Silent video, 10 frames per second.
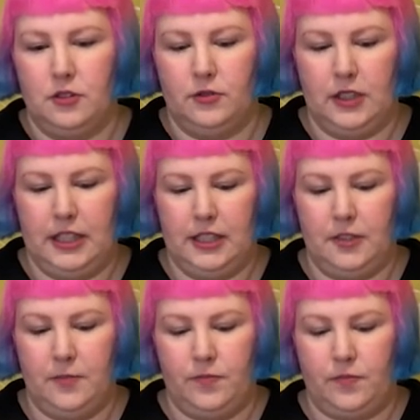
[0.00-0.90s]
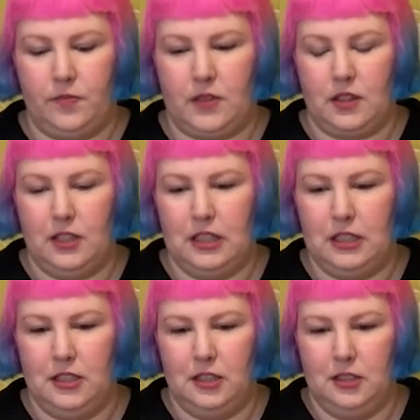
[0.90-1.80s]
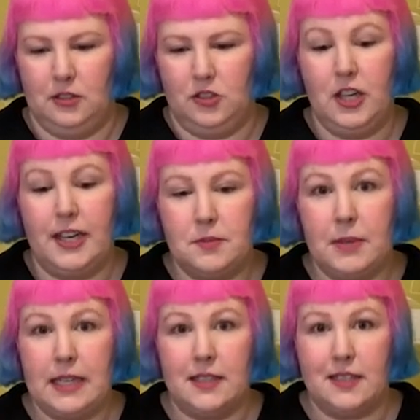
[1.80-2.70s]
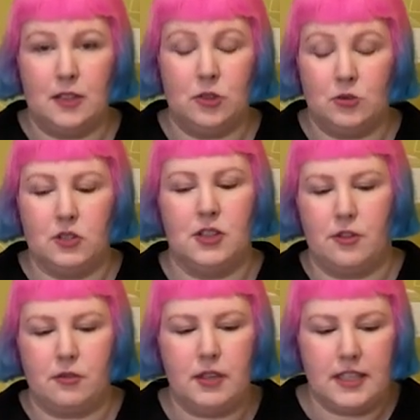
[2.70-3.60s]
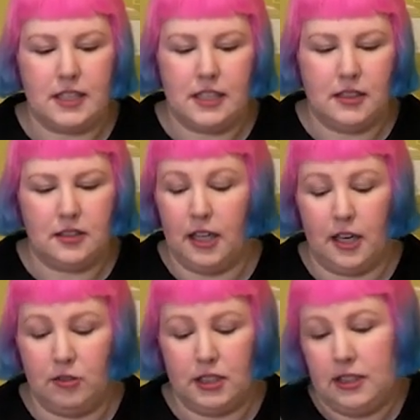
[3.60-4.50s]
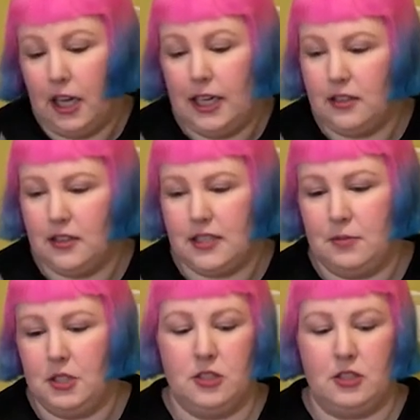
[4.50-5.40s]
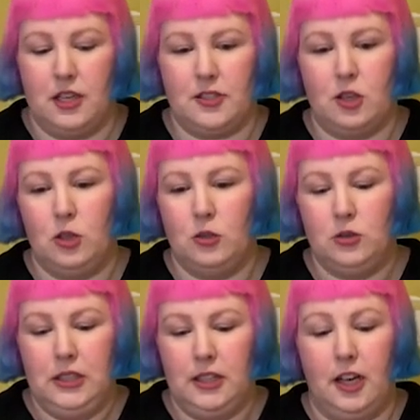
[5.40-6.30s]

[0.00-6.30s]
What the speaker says: of like chess pieces. They look really 3D. Yeah, I really like this image as a whole.